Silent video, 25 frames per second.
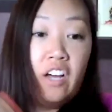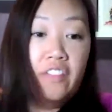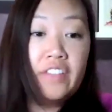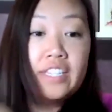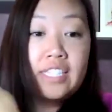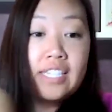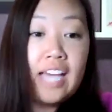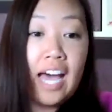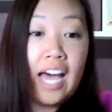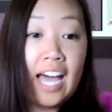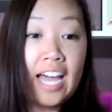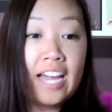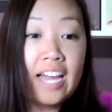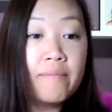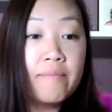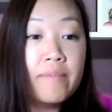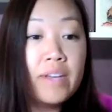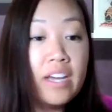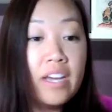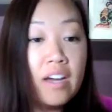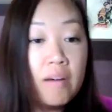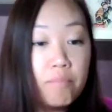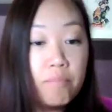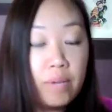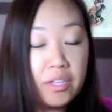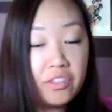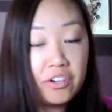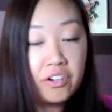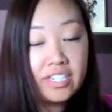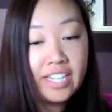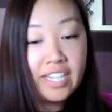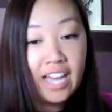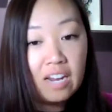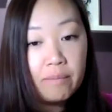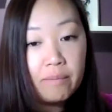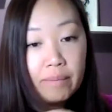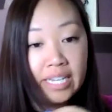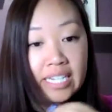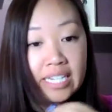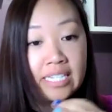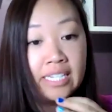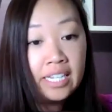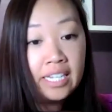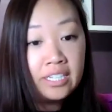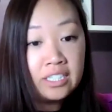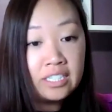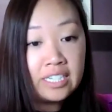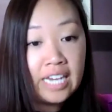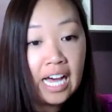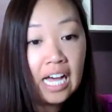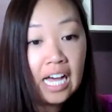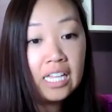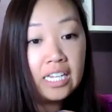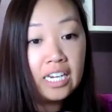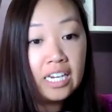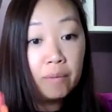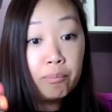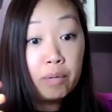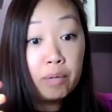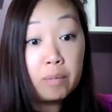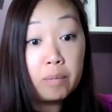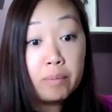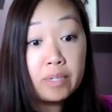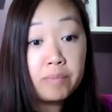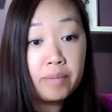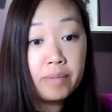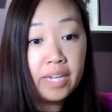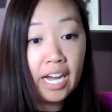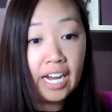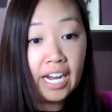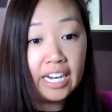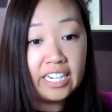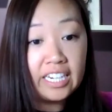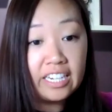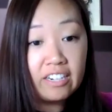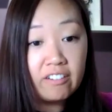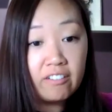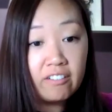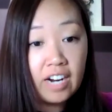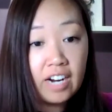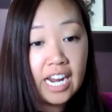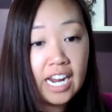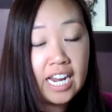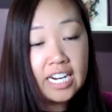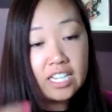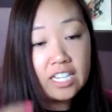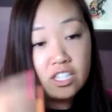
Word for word: all the time, but there's got to be intentionality and purpose behind it, right?